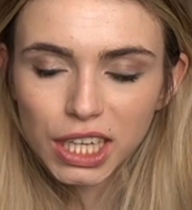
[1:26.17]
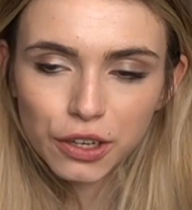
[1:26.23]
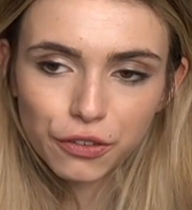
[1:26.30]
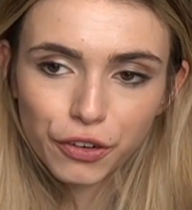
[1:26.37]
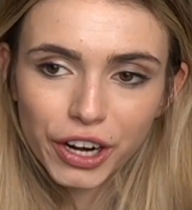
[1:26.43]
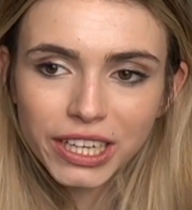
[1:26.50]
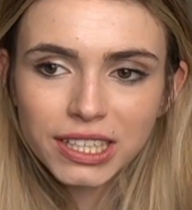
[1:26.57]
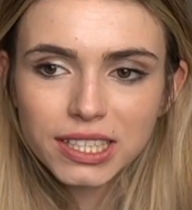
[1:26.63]

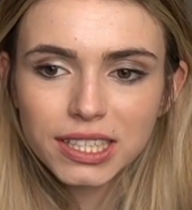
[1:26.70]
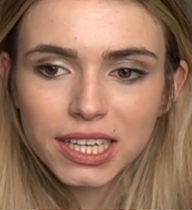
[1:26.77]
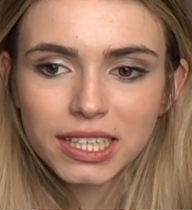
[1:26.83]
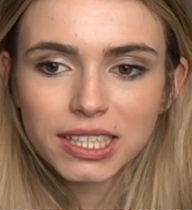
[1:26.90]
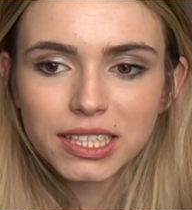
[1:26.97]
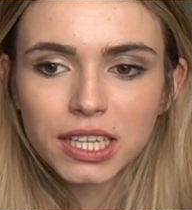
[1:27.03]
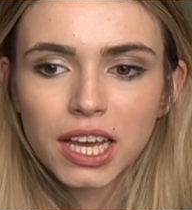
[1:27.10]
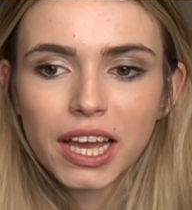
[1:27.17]
For
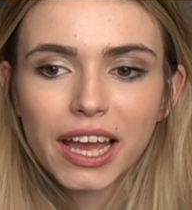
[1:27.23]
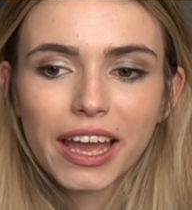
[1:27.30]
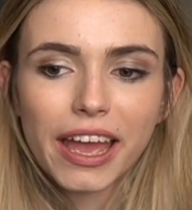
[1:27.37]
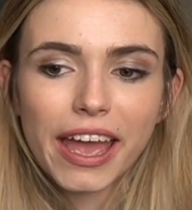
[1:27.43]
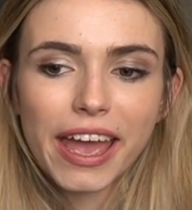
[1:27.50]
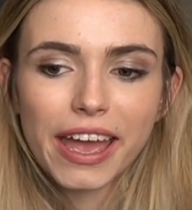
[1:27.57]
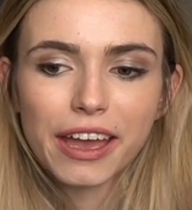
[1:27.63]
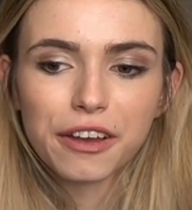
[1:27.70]
instance,
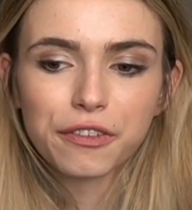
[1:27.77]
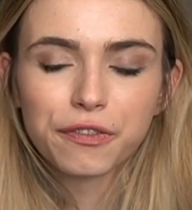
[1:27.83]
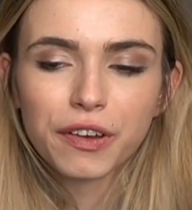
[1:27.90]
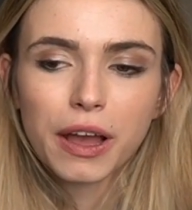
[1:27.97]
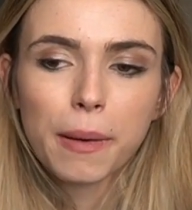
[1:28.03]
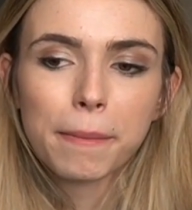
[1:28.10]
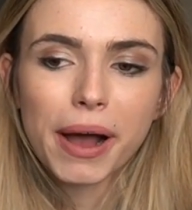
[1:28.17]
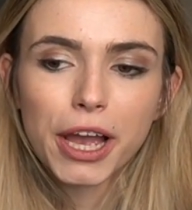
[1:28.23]
if
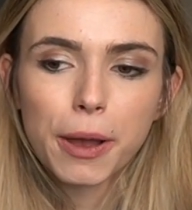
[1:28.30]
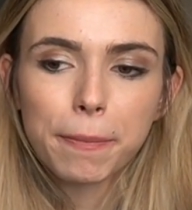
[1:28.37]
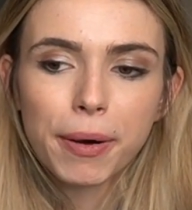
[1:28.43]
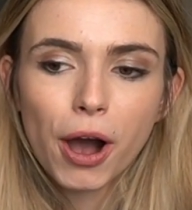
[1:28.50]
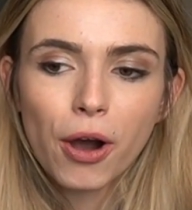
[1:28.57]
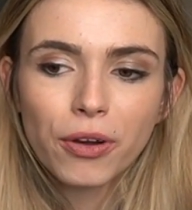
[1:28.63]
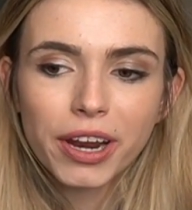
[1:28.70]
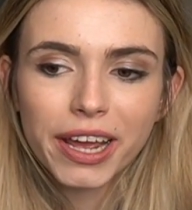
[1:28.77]
my
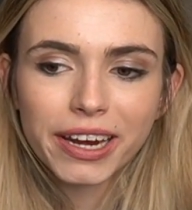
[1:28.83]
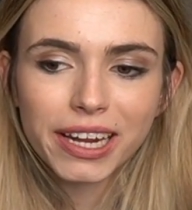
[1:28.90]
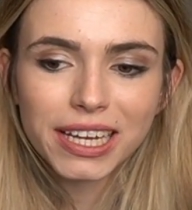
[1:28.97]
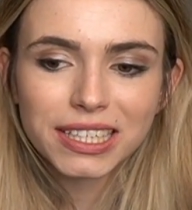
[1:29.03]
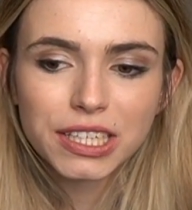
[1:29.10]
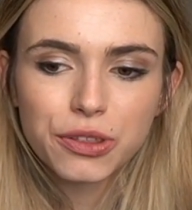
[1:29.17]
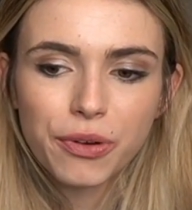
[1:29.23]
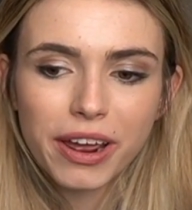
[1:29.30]
opponent
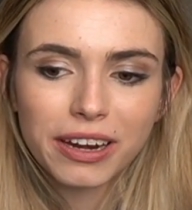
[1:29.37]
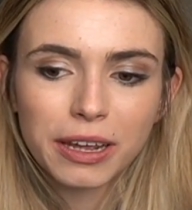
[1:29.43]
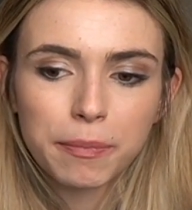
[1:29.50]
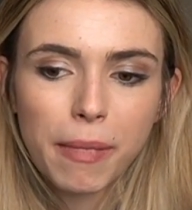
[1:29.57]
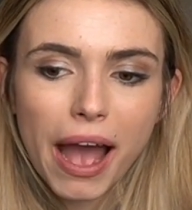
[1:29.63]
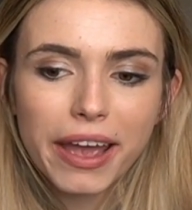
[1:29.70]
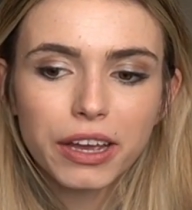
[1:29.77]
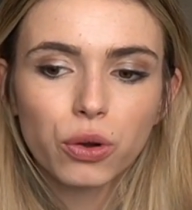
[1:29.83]
is threatening
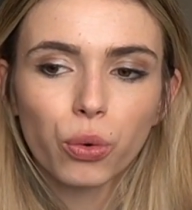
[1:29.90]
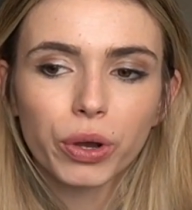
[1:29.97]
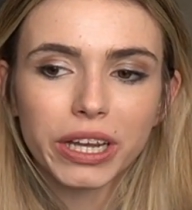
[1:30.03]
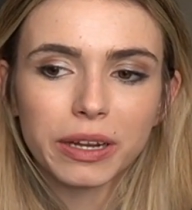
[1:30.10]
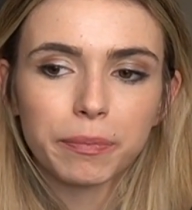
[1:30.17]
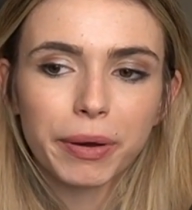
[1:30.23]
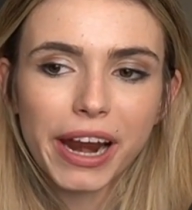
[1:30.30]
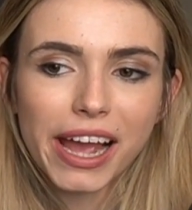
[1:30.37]
my
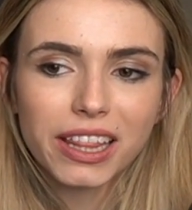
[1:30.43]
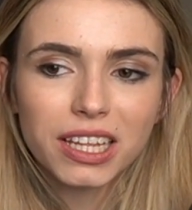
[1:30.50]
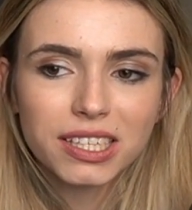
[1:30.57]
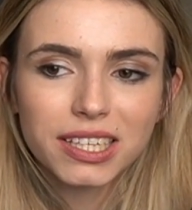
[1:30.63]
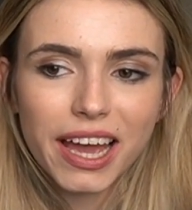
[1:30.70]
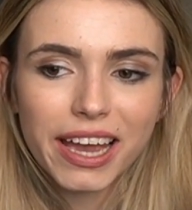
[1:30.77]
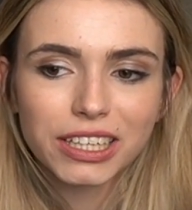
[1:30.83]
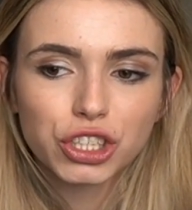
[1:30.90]
queen, but I
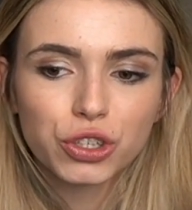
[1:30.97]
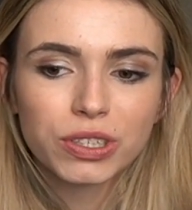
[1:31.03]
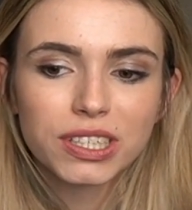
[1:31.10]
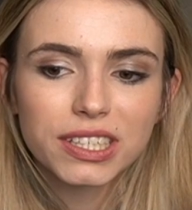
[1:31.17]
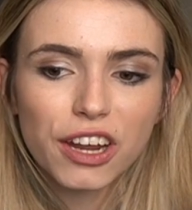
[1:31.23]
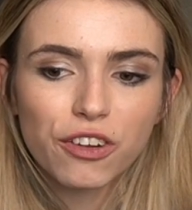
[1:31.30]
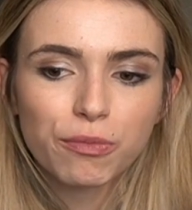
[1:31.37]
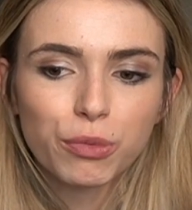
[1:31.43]
decide to,
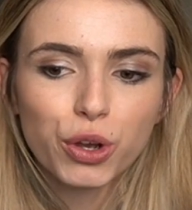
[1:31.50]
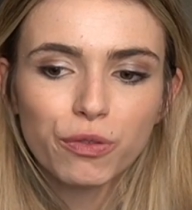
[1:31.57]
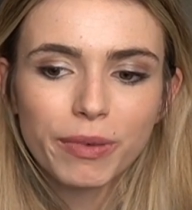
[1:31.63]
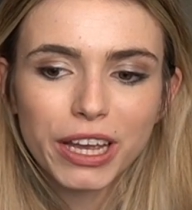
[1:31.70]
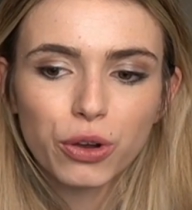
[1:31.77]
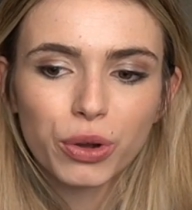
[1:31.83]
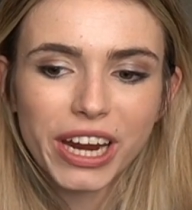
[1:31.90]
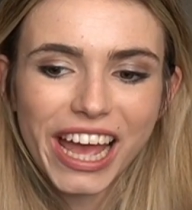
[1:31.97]
instead of move
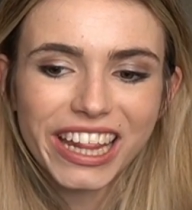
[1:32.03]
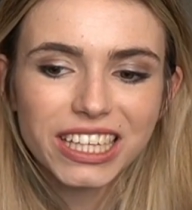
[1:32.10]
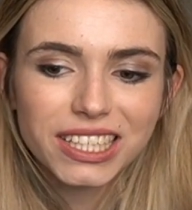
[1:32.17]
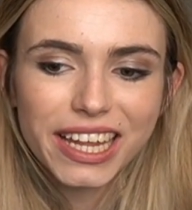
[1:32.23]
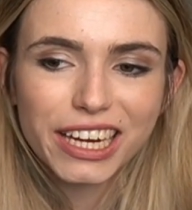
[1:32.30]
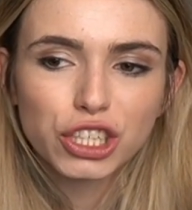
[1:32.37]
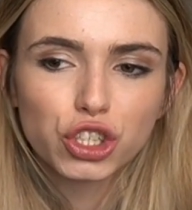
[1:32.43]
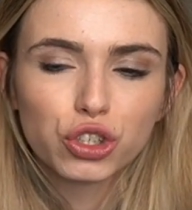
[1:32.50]
my queen, I
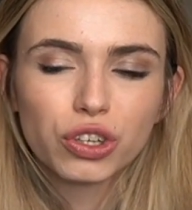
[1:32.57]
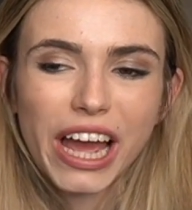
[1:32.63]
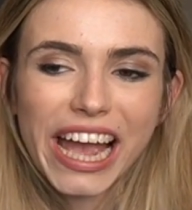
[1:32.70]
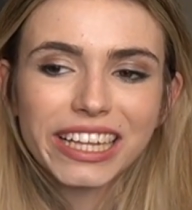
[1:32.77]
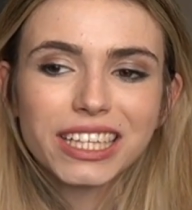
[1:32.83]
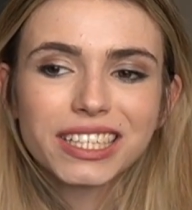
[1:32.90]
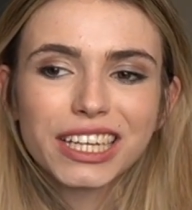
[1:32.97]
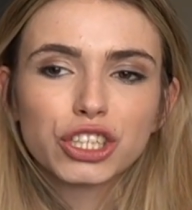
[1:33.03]

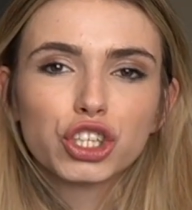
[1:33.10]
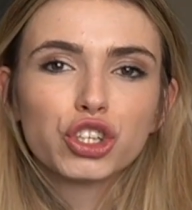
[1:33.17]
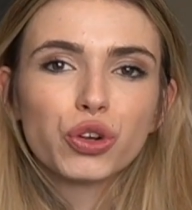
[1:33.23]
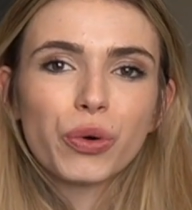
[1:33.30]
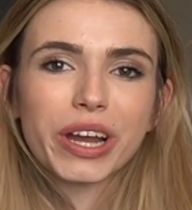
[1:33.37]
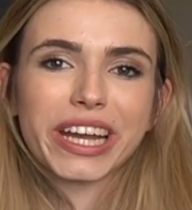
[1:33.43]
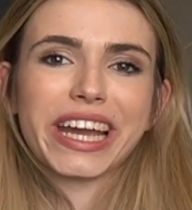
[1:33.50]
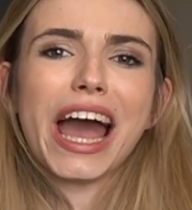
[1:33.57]
decide to
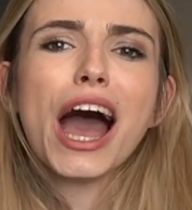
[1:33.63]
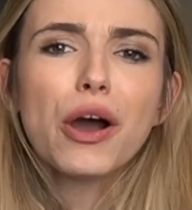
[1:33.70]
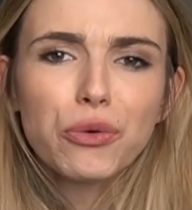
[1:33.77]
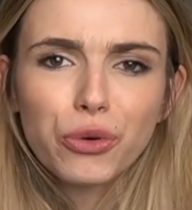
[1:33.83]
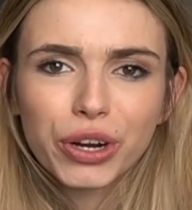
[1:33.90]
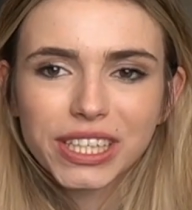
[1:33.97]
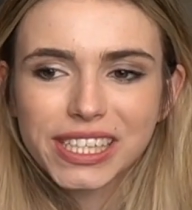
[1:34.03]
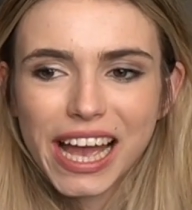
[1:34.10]
do a
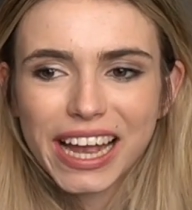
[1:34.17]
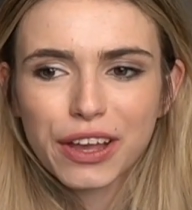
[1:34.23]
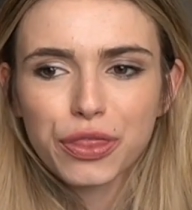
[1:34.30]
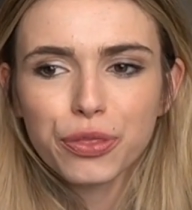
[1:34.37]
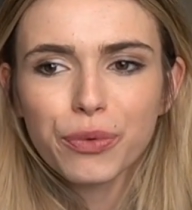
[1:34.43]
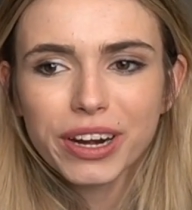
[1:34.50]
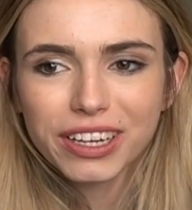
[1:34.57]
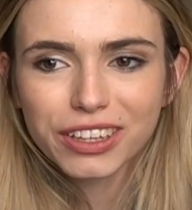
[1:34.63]
counterattack and
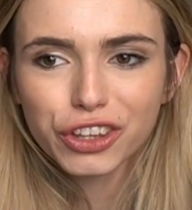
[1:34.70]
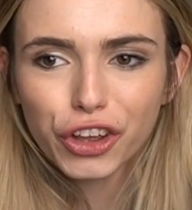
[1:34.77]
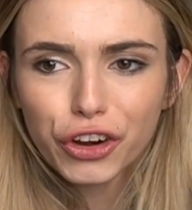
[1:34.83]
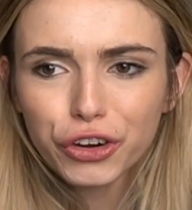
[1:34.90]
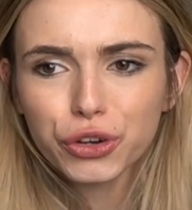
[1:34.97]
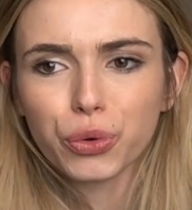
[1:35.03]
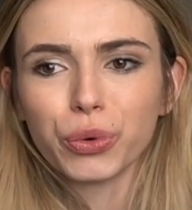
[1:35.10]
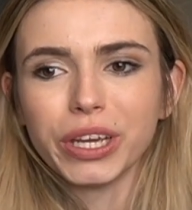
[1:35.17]
threaten
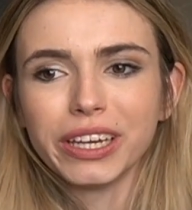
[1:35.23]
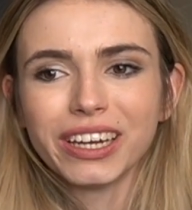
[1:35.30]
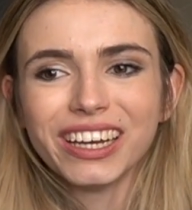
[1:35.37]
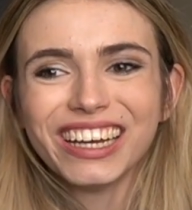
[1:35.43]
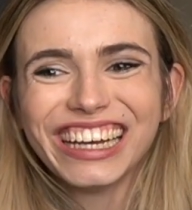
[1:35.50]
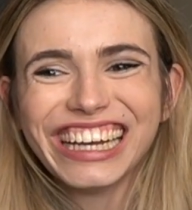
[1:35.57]
their queen.